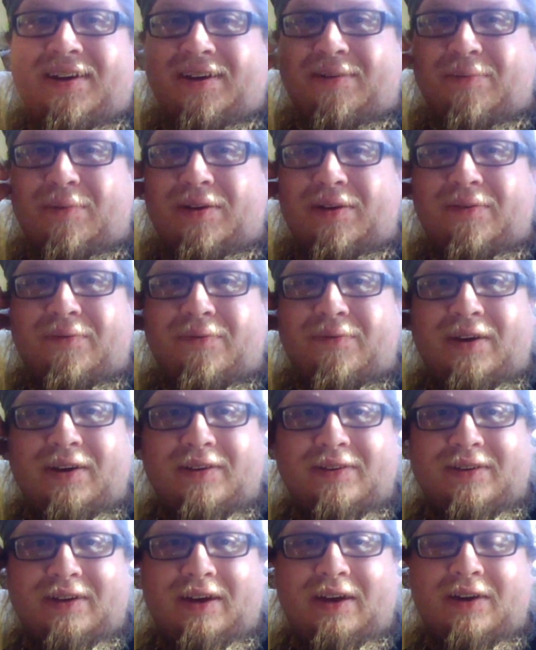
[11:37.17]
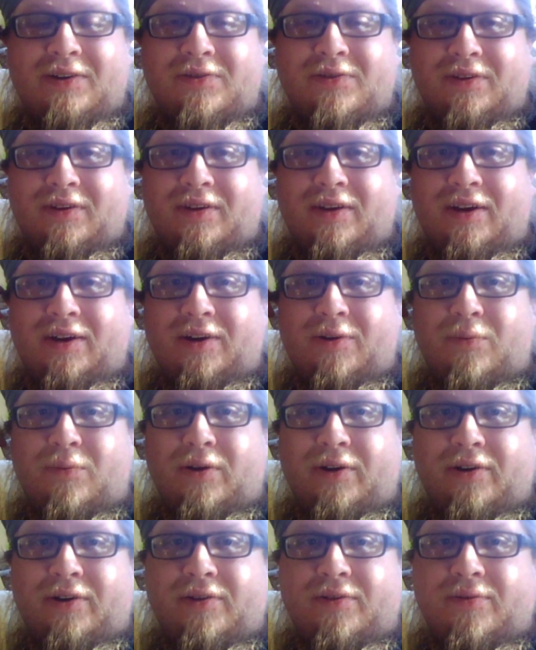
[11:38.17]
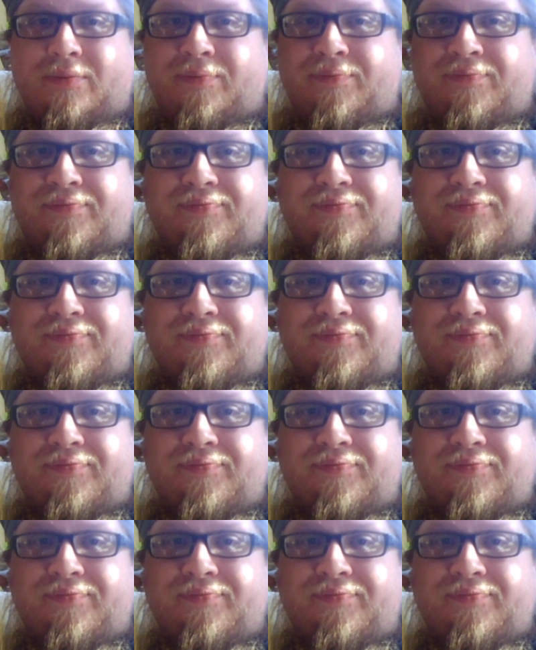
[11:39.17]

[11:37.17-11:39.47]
I mean, in fact, I actually kind of wanted